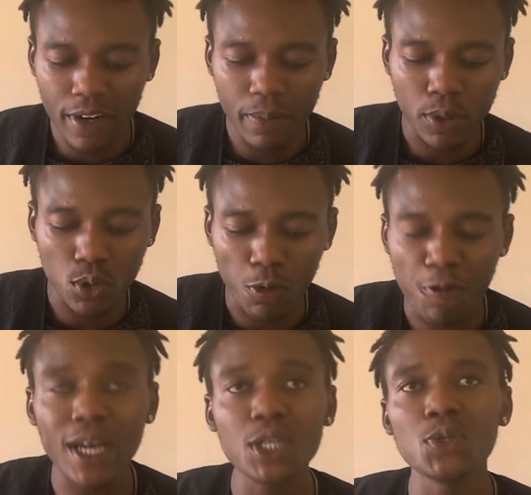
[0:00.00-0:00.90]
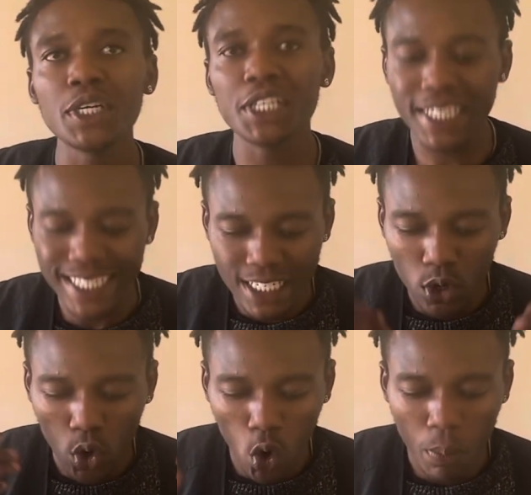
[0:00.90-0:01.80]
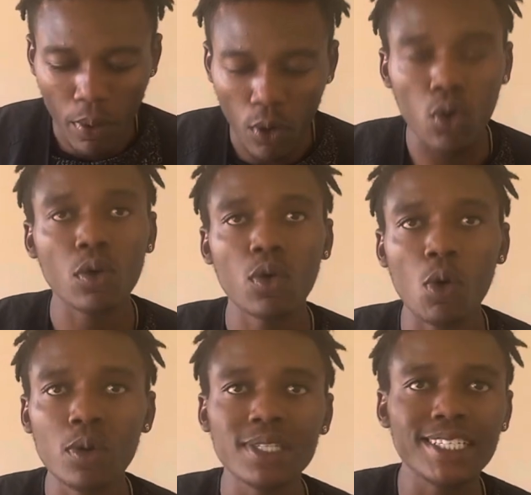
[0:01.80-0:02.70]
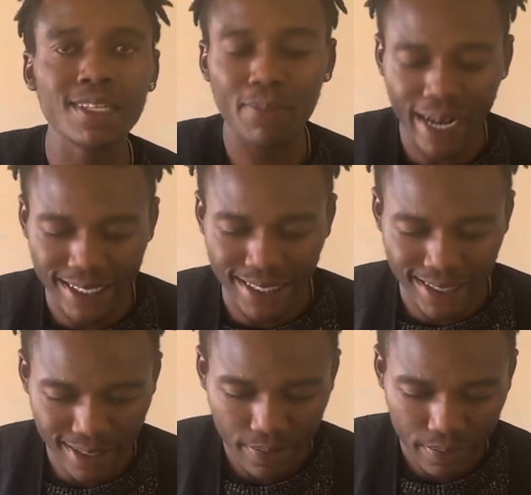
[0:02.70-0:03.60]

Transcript: to fluctuation in global commodity prices.